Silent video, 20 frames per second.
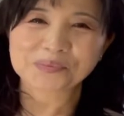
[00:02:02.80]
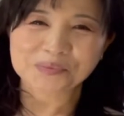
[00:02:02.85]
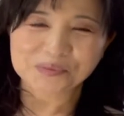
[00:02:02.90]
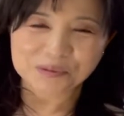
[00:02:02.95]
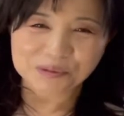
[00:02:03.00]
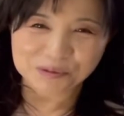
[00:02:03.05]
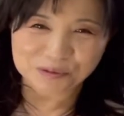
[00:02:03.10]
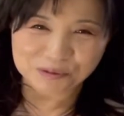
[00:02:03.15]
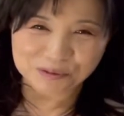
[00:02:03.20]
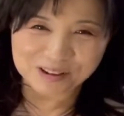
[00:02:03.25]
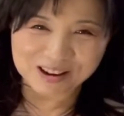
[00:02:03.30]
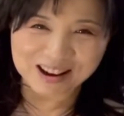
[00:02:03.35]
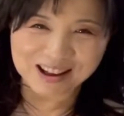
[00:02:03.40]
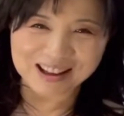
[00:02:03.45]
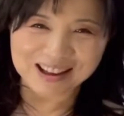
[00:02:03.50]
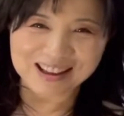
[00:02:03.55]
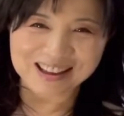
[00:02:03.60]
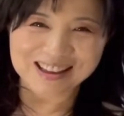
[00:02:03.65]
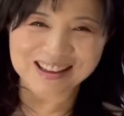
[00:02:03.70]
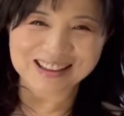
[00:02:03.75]

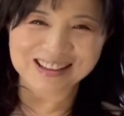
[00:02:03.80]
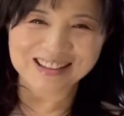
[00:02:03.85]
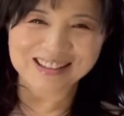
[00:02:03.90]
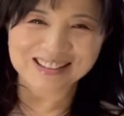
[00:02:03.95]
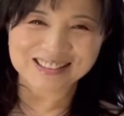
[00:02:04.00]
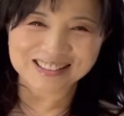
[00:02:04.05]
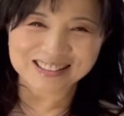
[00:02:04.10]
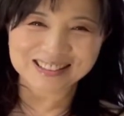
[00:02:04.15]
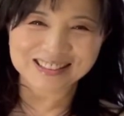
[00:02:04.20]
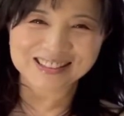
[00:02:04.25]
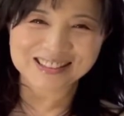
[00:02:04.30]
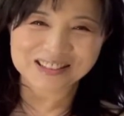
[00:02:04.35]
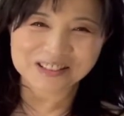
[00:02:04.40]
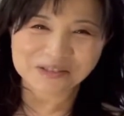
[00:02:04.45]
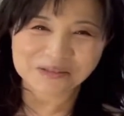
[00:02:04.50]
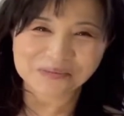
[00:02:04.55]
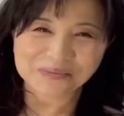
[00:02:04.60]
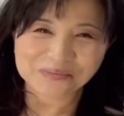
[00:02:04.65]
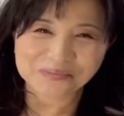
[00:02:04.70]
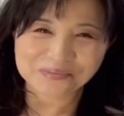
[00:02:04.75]

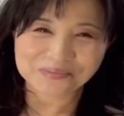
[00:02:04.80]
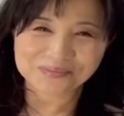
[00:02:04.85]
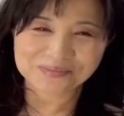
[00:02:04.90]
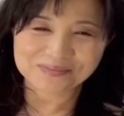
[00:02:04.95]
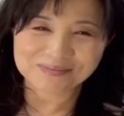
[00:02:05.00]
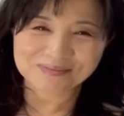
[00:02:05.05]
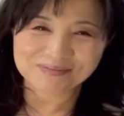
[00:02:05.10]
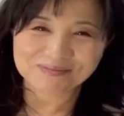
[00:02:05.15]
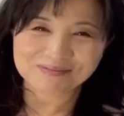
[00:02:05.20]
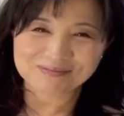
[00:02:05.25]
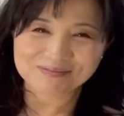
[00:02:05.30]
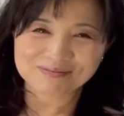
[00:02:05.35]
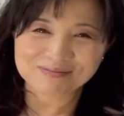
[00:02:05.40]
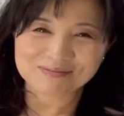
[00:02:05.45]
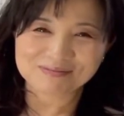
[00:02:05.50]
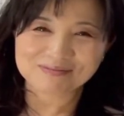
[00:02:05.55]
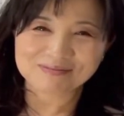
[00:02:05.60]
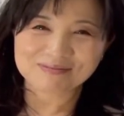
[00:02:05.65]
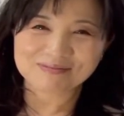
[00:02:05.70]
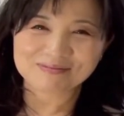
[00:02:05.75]

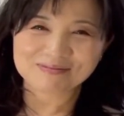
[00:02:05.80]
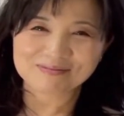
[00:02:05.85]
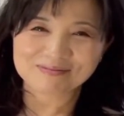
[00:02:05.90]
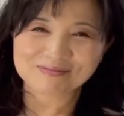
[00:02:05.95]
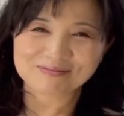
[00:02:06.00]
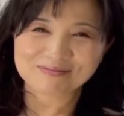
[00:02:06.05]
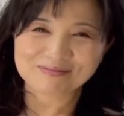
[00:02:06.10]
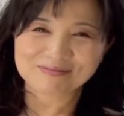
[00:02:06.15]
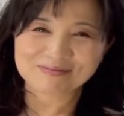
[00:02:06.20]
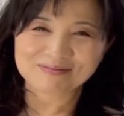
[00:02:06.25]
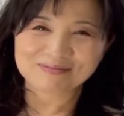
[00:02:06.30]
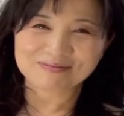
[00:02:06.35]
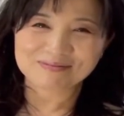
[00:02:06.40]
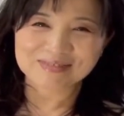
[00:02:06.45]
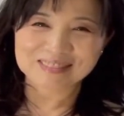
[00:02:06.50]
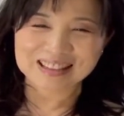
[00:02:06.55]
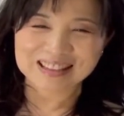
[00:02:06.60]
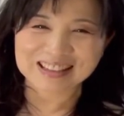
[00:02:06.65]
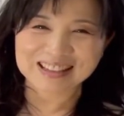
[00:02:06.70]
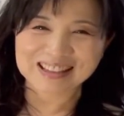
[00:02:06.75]

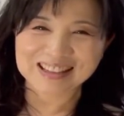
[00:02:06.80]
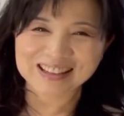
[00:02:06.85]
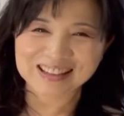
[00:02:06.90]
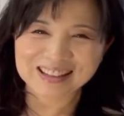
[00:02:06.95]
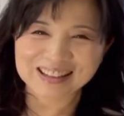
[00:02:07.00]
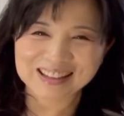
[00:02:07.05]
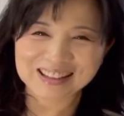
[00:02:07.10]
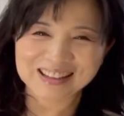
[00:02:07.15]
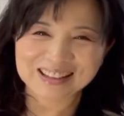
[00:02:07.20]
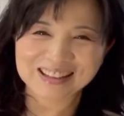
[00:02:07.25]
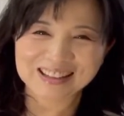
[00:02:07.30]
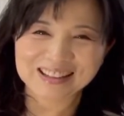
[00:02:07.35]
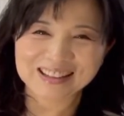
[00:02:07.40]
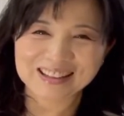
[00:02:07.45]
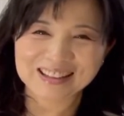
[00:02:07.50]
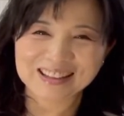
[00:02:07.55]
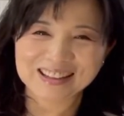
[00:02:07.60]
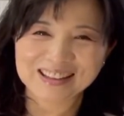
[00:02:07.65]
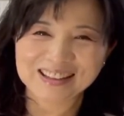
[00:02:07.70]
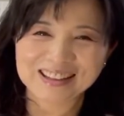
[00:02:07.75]

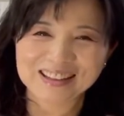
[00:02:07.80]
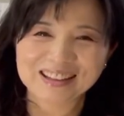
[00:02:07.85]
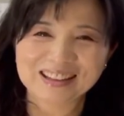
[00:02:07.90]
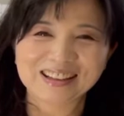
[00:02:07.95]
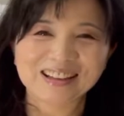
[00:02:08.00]
[no speech]